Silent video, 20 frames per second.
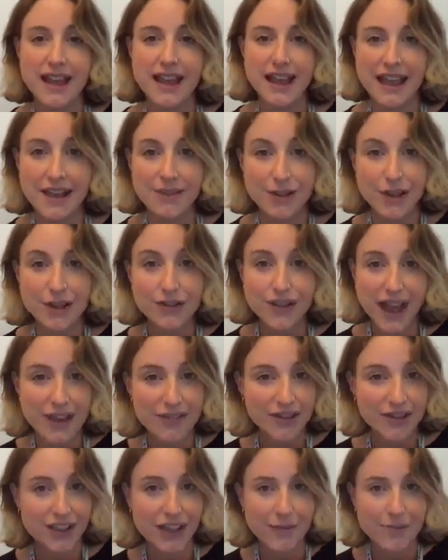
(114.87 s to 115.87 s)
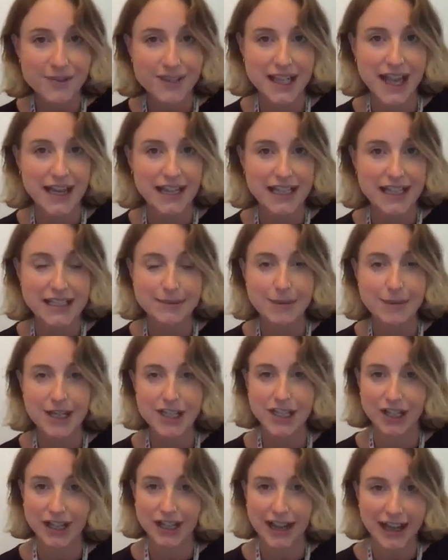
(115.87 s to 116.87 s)
If you've ever come to any
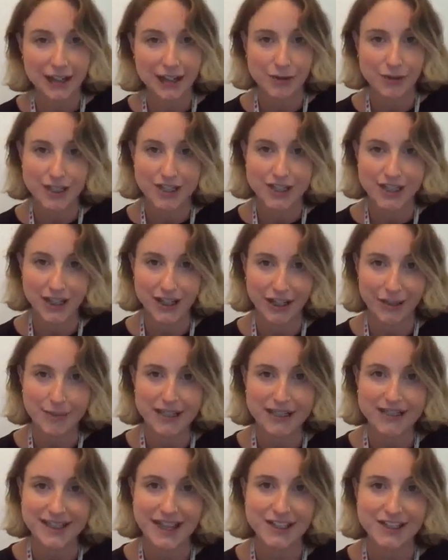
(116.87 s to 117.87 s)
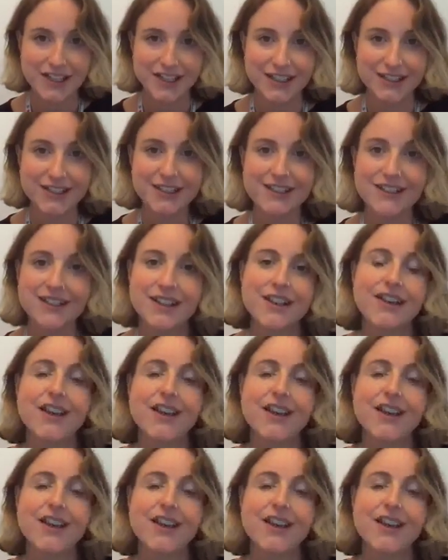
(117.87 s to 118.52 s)
speech and language therapy sessions,